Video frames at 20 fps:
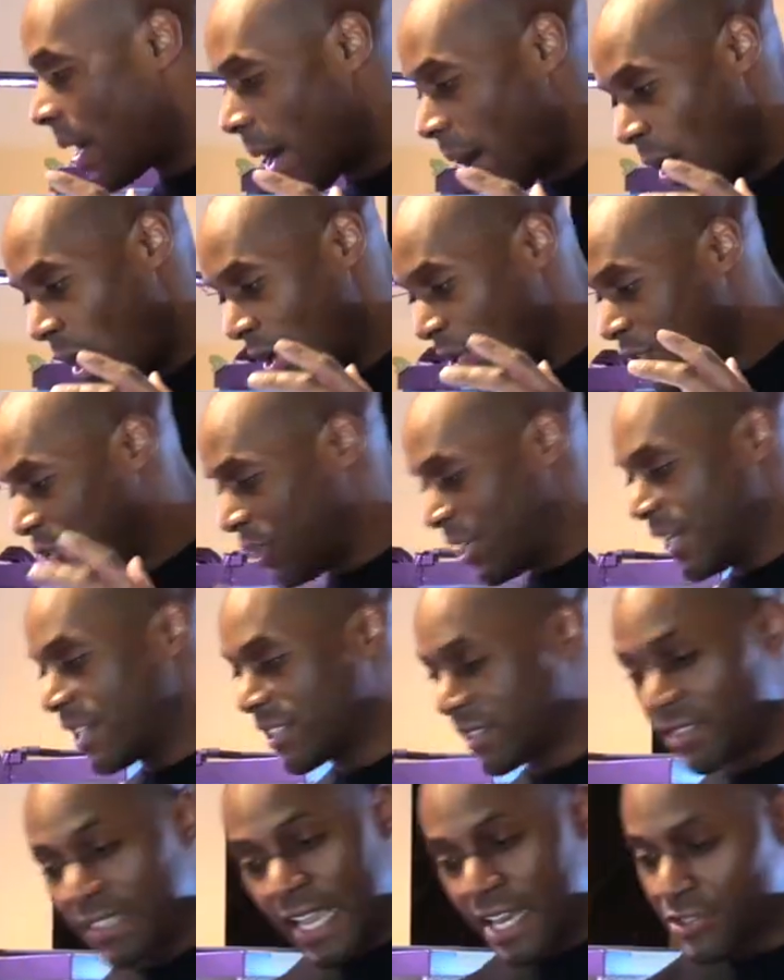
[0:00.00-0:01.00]
or
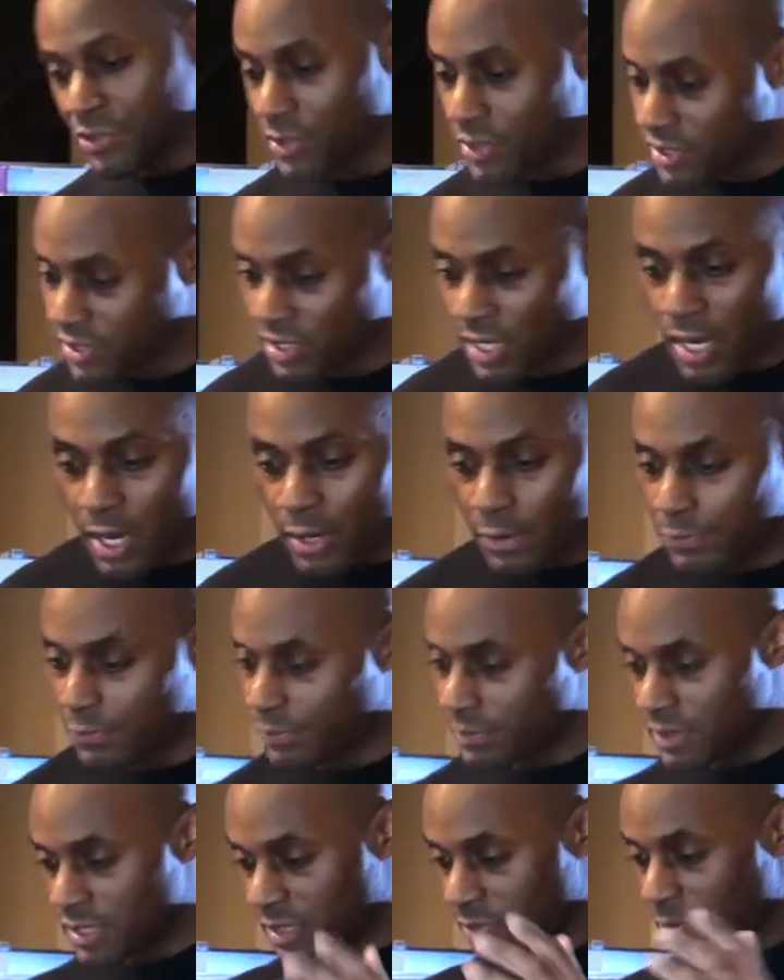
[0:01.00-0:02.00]
just nature itself.
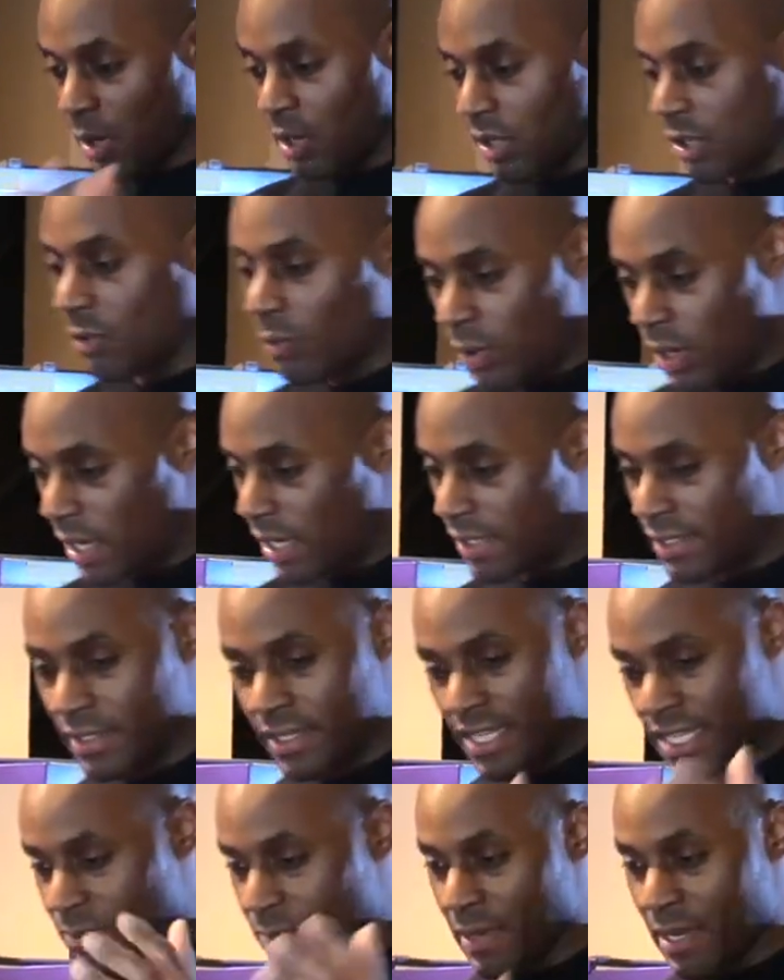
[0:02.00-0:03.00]
Smaller one
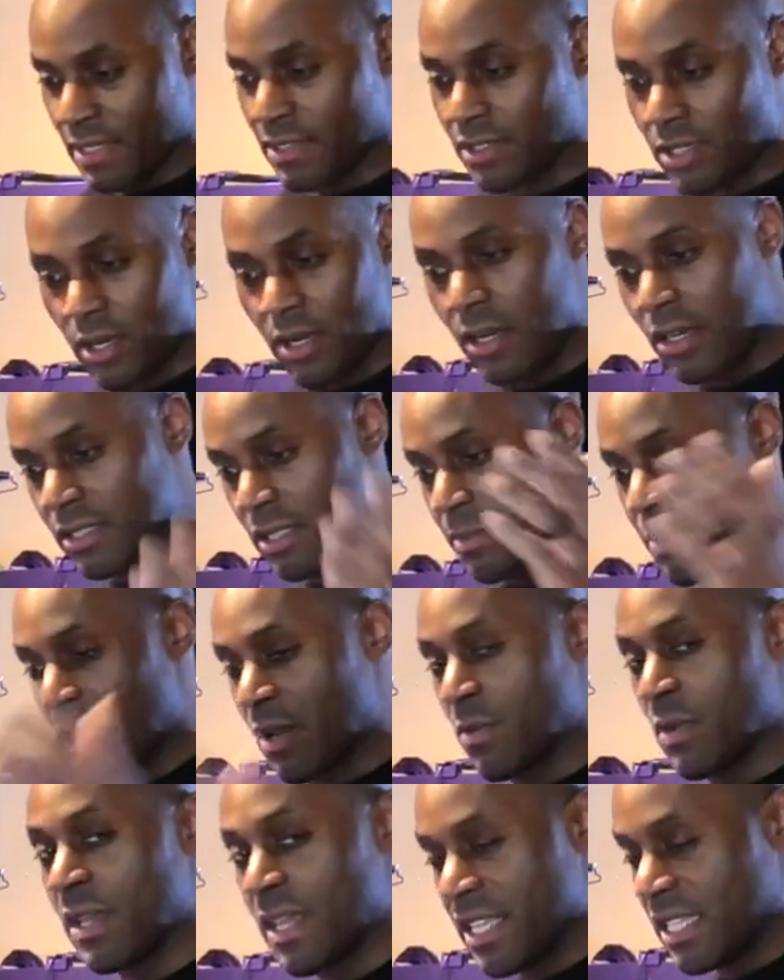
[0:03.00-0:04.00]
gets picked on, the
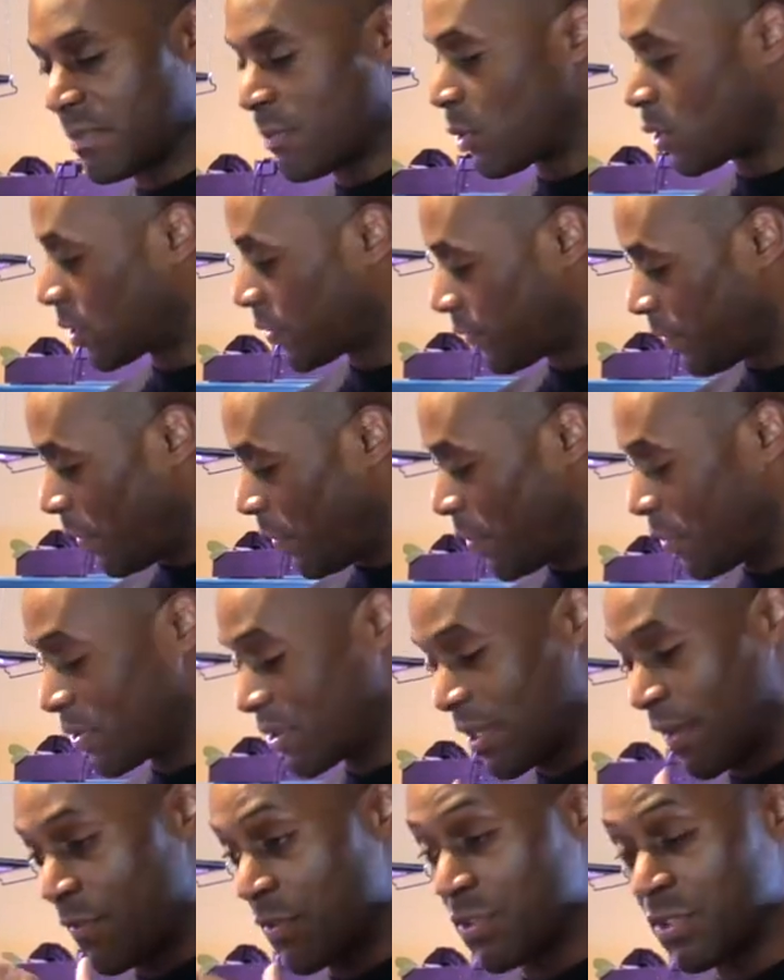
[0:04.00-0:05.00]
bigger one eats most food.
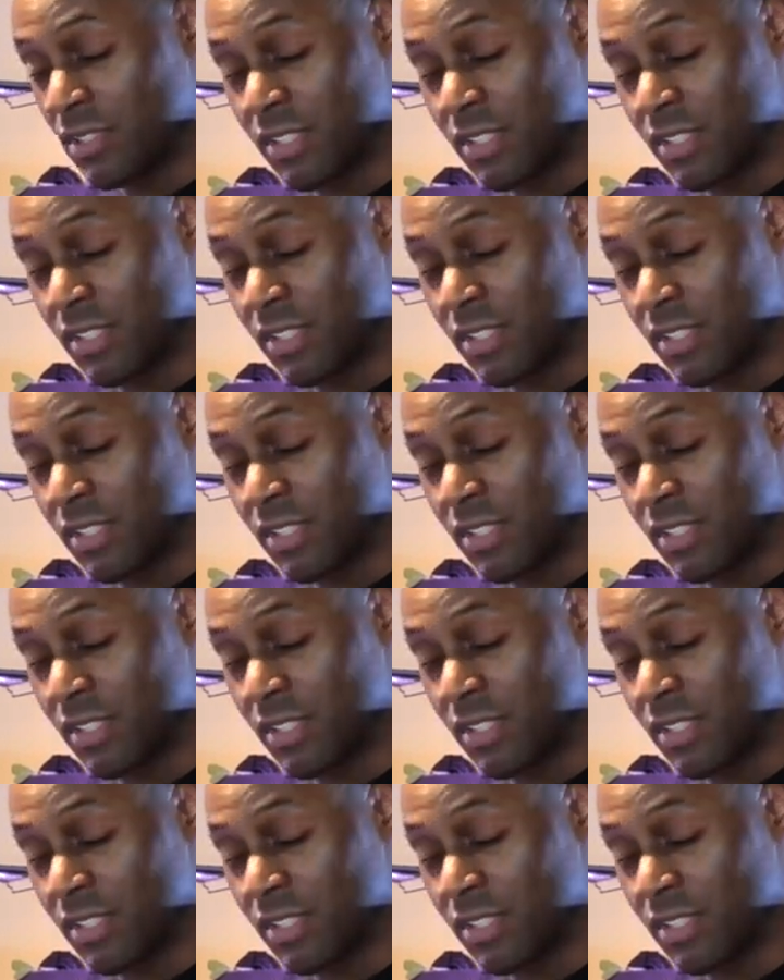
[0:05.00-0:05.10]
So if you